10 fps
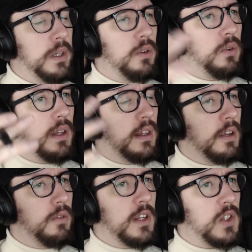You know, they're
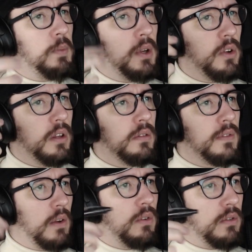disappearing
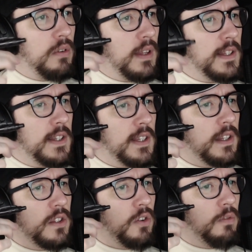down under this. Is this
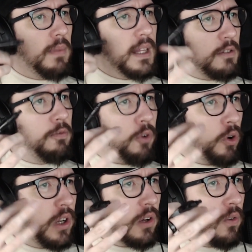a sort of
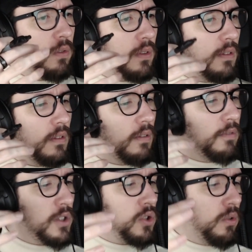metaphorical
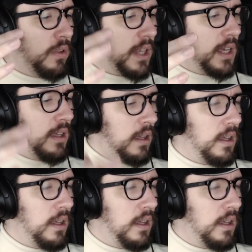visual thing?